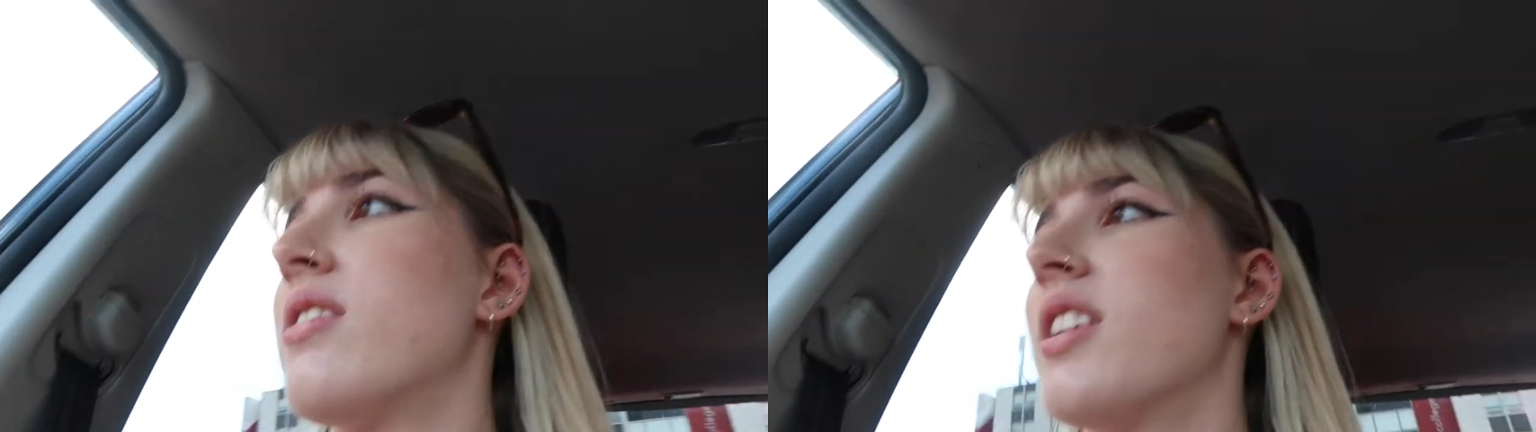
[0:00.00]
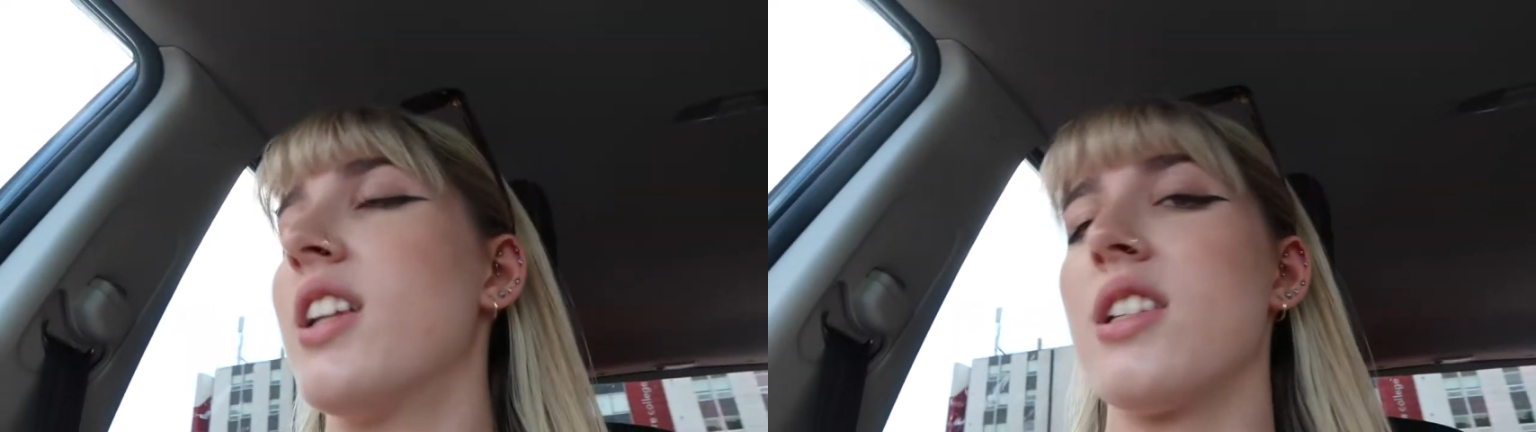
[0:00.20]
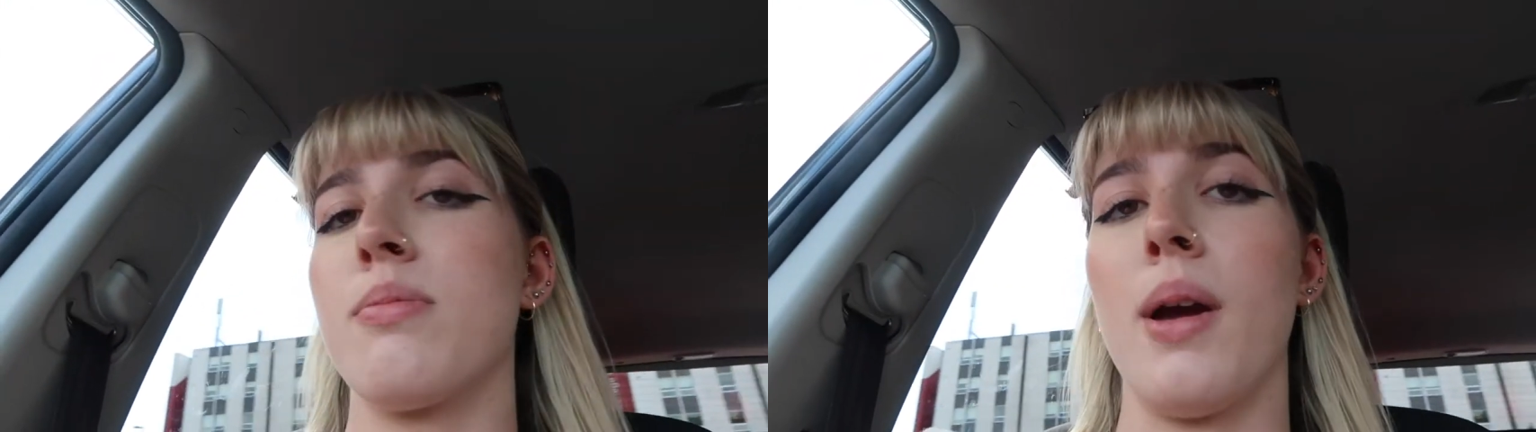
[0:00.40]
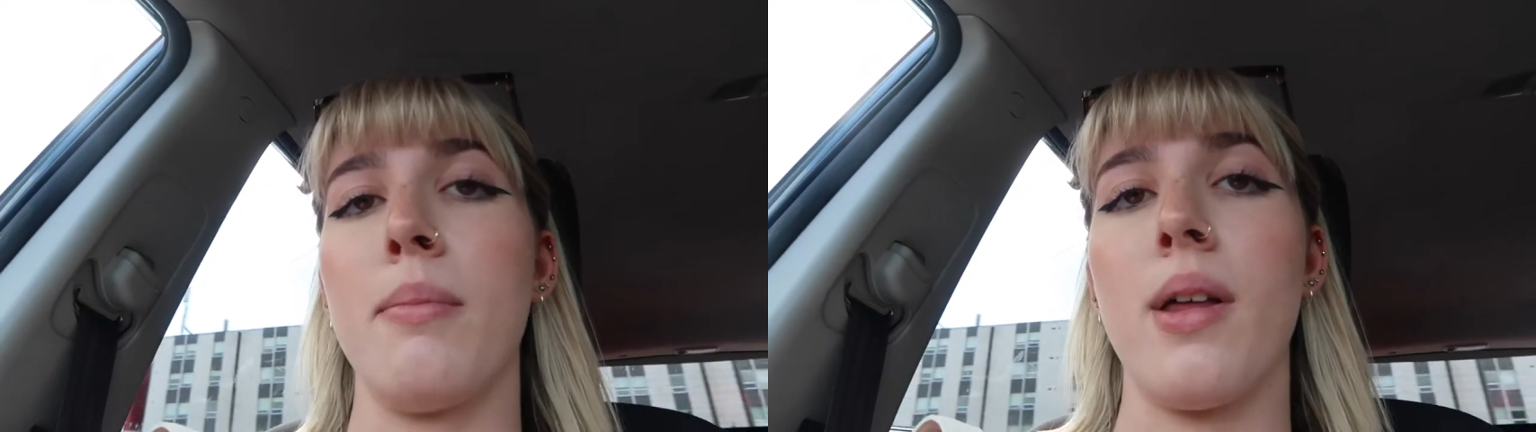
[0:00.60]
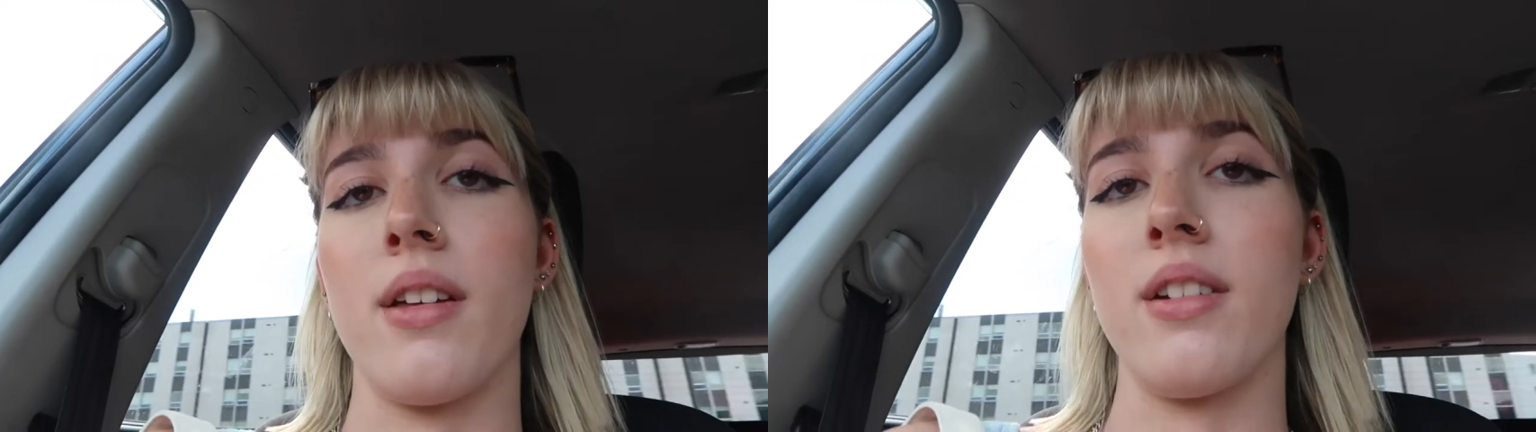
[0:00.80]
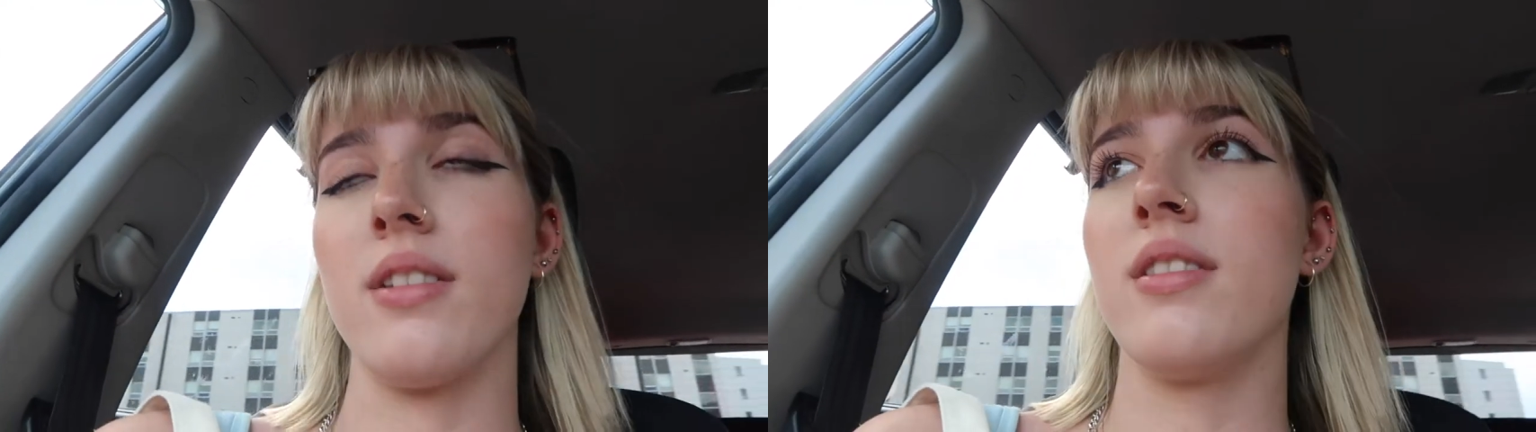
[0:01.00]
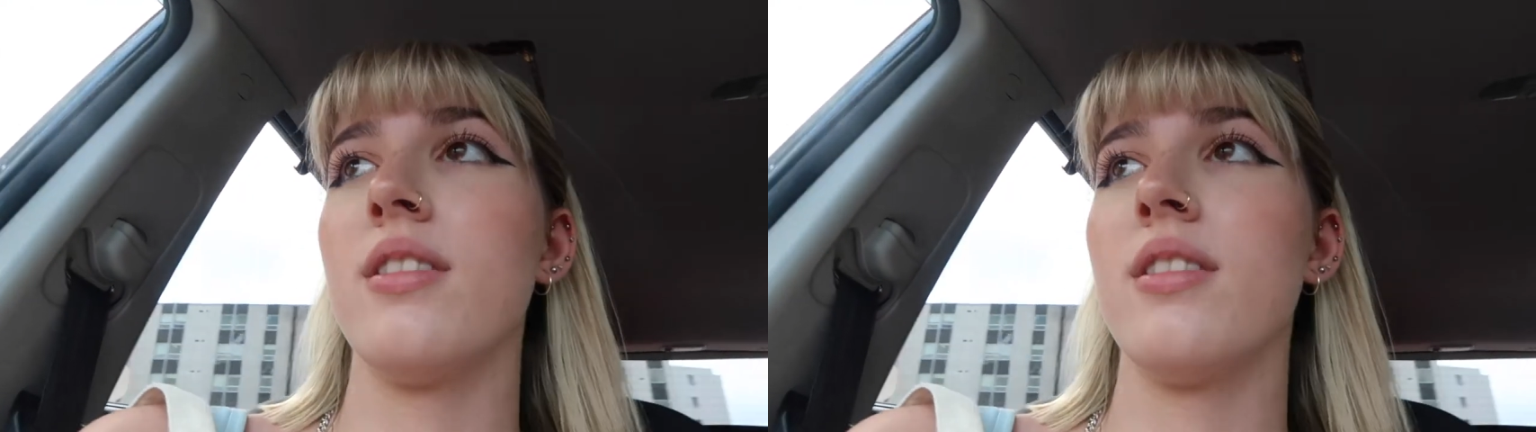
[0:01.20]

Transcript: It is my mother.